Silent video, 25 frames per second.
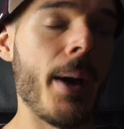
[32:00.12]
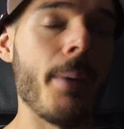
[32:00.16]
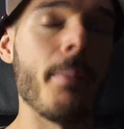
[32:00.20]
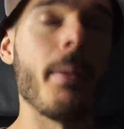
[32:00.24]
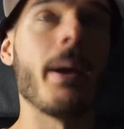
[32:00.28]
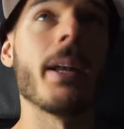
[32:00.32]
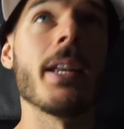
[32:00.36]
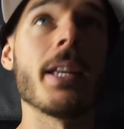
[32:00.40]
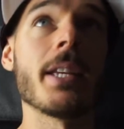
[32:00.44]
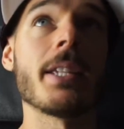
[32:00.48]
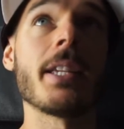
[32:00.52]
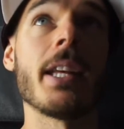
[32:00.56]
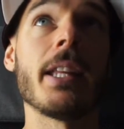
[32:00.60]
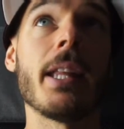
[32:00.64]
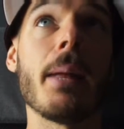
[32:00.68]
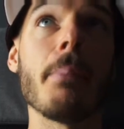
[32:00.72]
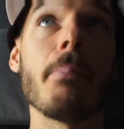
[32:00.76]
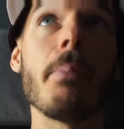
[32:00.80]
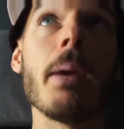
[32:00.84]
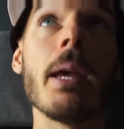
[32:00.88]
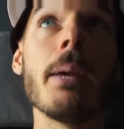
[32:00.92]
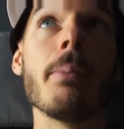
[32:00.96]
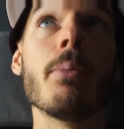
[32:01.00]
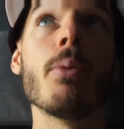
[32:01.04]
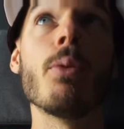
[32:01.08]
Understand
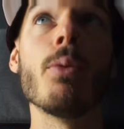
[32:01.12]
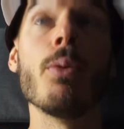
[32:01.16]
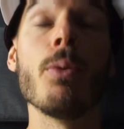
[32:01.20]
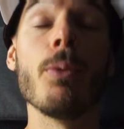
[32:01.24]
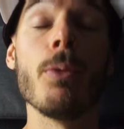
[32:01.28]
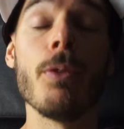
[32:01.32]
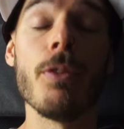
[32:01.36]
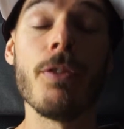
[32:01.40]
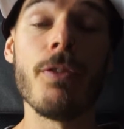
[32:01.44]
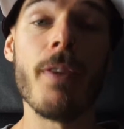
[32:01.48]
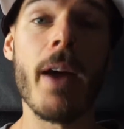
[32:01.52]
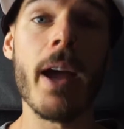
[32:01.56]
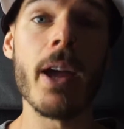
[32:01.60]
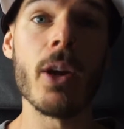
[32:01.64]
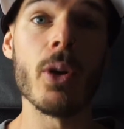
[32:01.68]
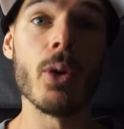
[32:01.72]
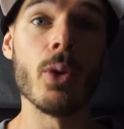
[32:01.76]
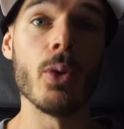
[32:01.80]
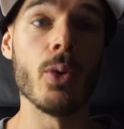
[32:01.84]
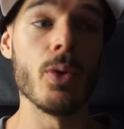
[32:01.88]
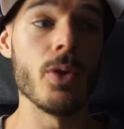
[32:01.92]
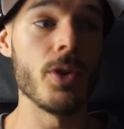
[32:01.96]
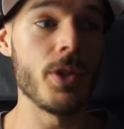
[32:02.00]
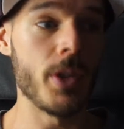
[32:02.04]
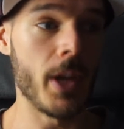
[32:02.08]
that people
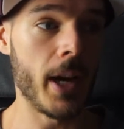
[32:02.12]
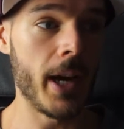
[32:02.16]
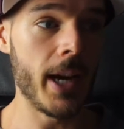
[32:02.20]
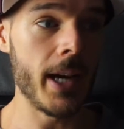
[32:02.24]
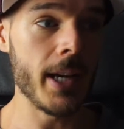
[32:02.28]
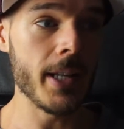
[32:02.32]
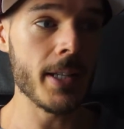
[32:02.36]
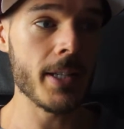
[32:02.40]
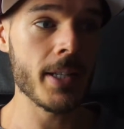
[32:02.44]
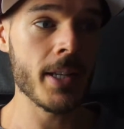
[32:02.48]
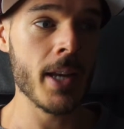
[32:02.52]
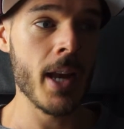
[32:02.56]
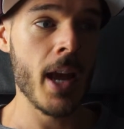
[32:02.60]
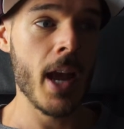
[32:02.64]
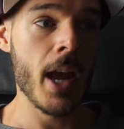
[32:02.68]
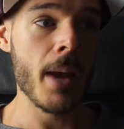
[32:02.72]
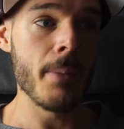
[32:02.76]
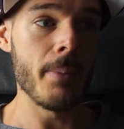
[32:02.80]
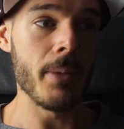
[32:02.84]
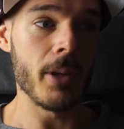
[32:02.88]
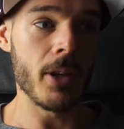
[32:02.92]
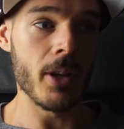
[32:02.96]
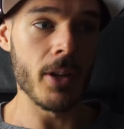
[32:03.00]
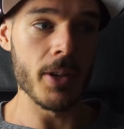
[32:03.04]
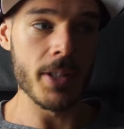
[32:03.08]
fail diets
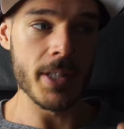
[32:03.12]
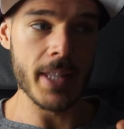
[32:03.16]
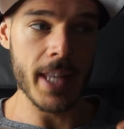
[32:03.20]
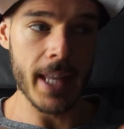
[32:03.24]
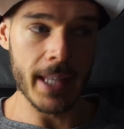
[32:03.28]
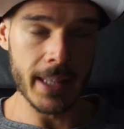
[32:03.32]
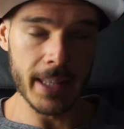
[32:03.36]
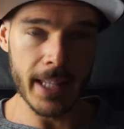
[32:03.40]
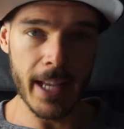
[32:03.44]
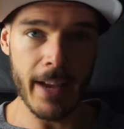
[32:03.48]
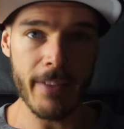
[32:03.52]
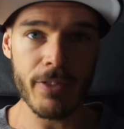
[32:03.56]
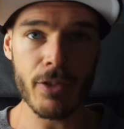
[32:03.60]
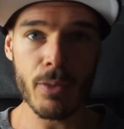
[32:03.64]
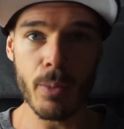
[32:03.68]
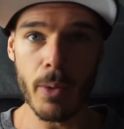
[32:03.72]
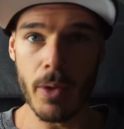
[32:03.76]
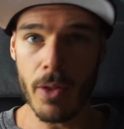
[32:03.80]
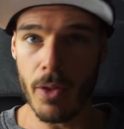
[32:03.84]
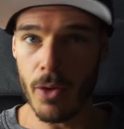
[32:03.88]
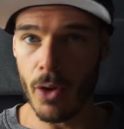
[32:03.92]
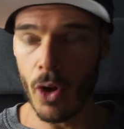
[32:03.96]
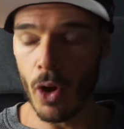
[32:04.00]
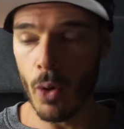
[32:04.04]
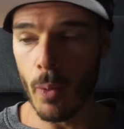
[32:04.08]
because they're left
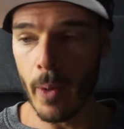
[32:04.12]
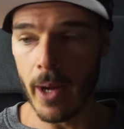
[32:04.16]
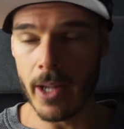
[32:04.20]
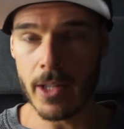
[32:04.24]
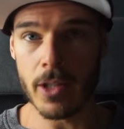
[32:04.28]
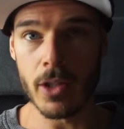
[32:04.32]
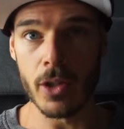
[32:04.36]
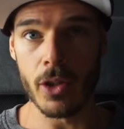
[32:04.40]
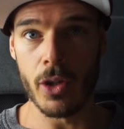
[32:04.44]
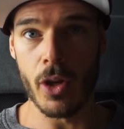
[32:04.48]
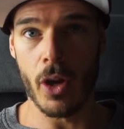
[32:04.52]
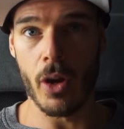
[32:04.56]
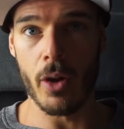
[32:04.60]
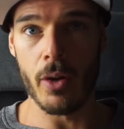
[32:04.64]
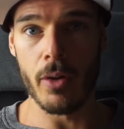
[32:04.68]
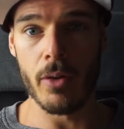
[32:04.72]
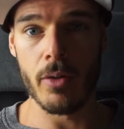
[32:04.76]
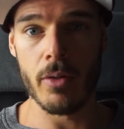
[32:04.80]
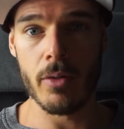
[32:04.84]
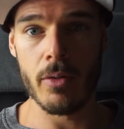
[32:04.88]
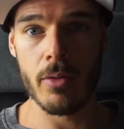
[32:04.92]
with nowhere to go,